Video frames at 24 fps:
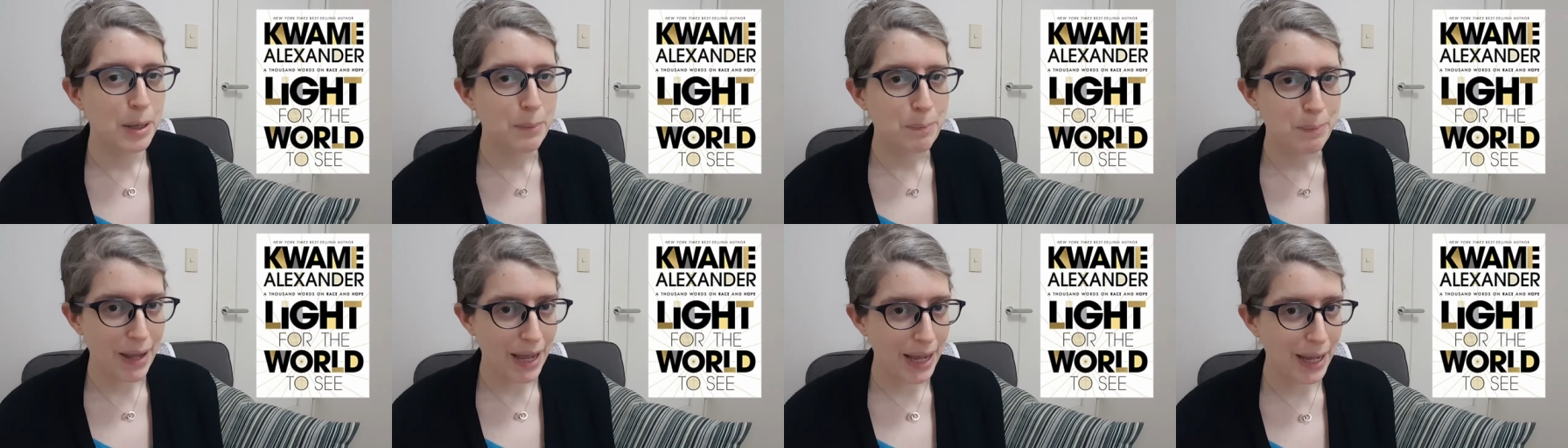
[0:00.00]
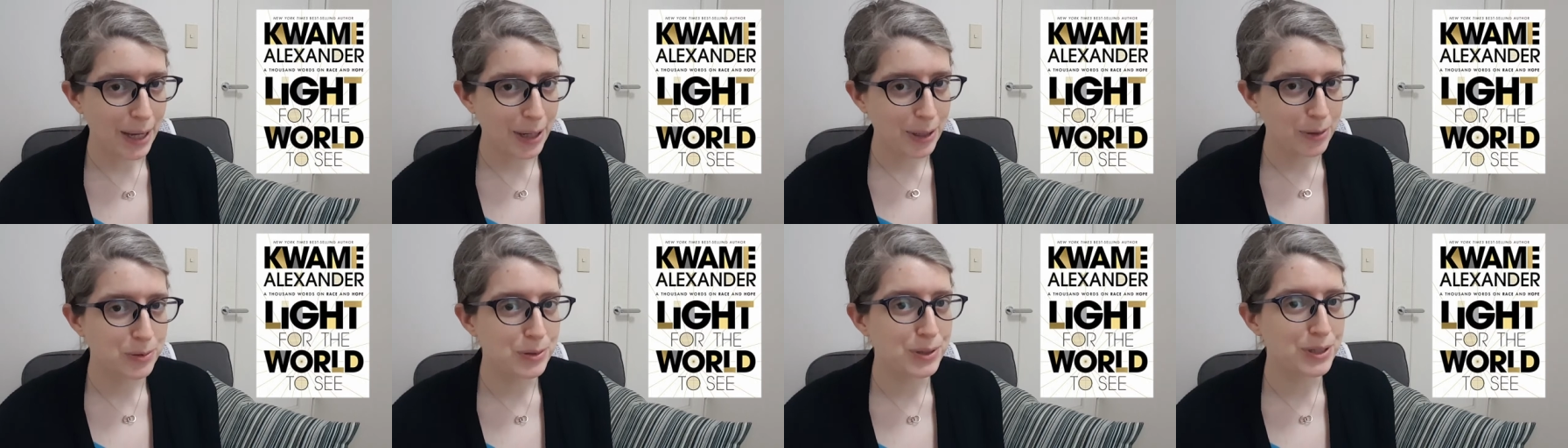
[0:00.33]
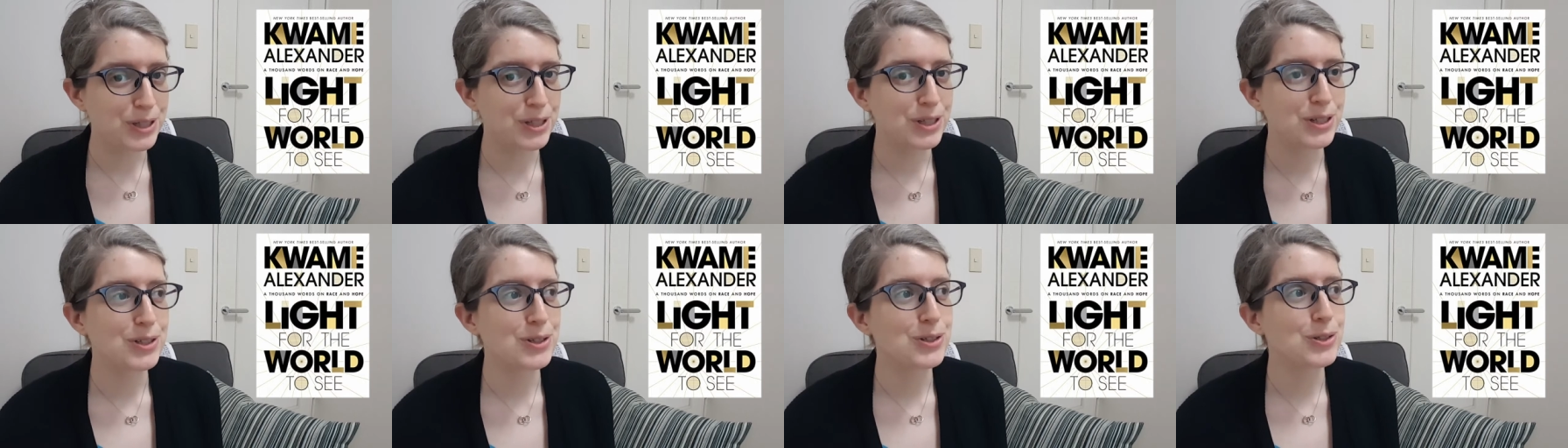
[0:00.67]

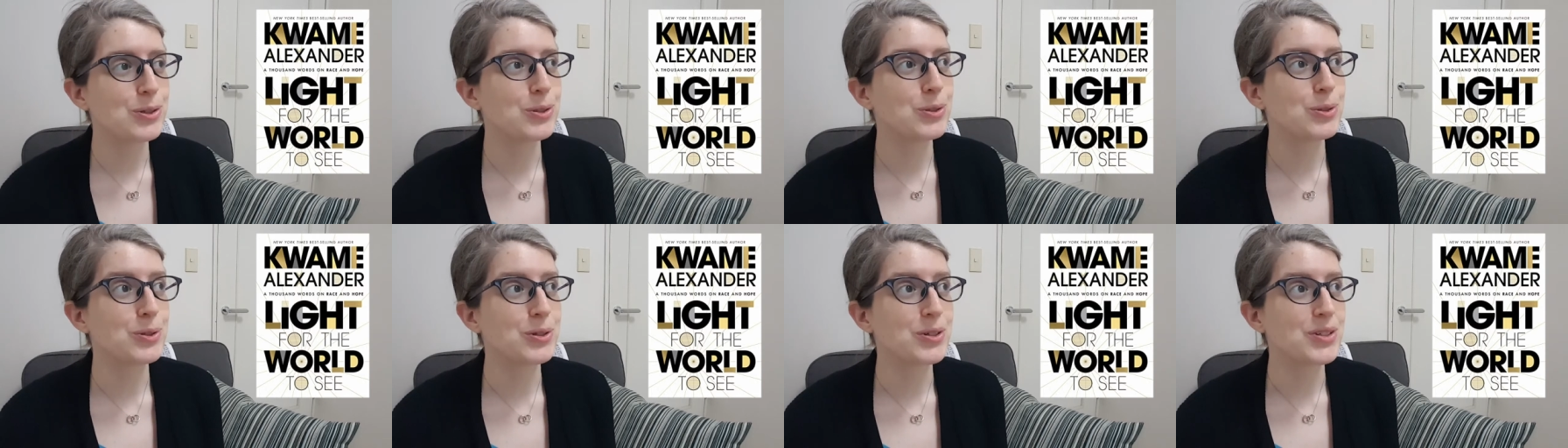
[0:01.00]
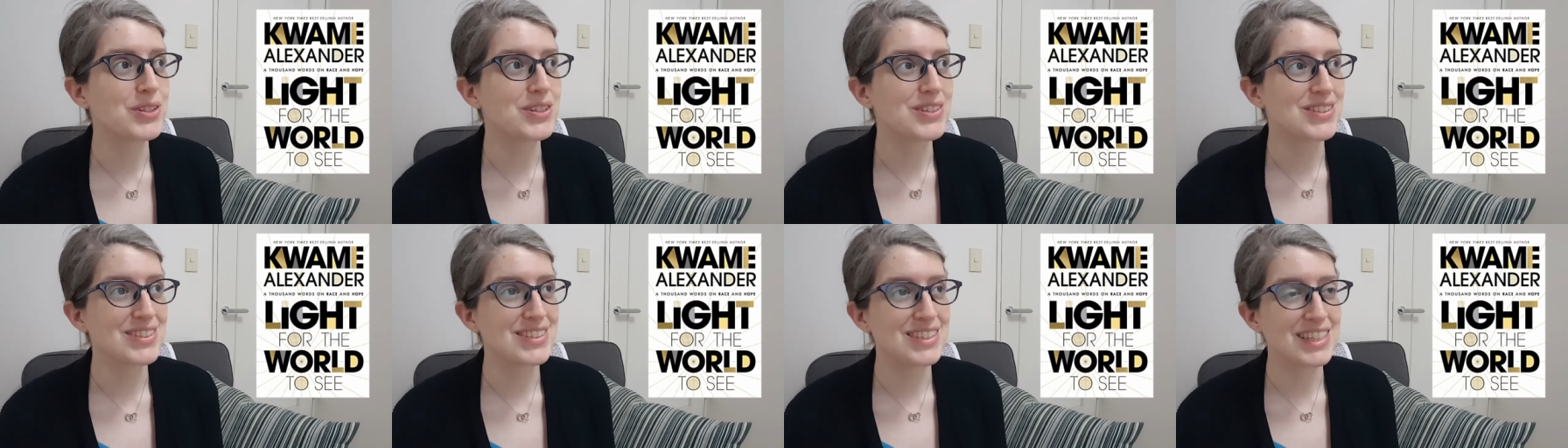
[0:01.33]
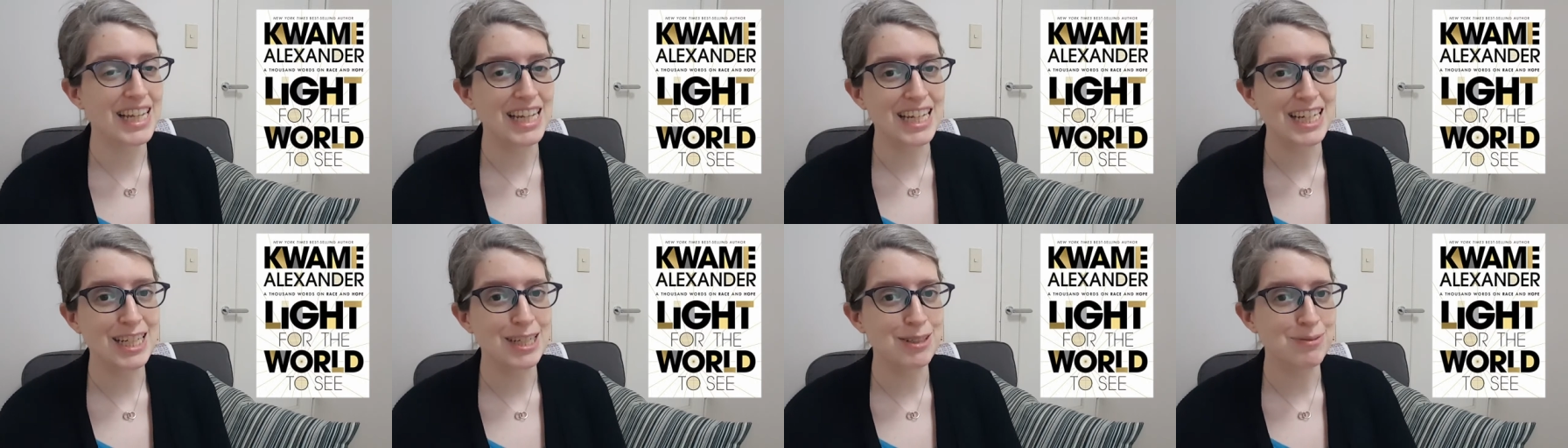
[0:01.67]
power or the
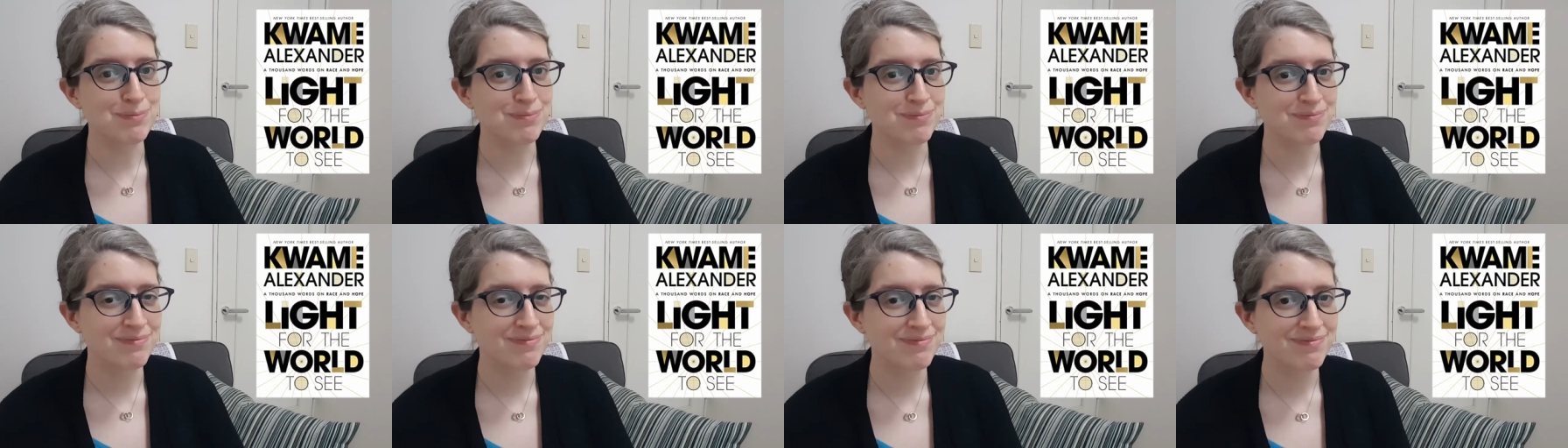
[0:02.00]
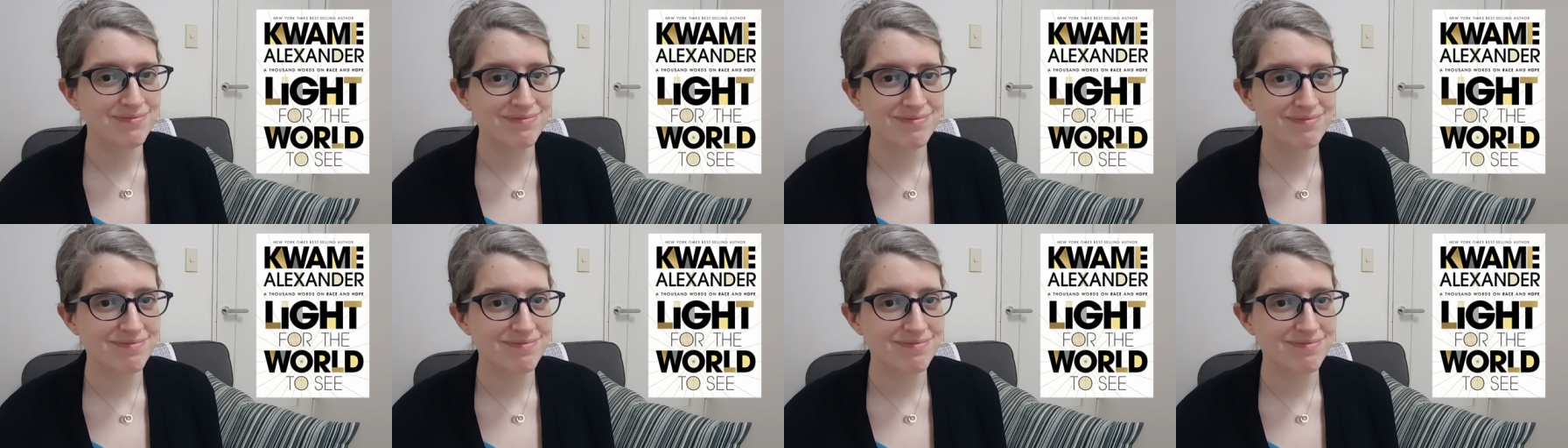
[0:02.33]
same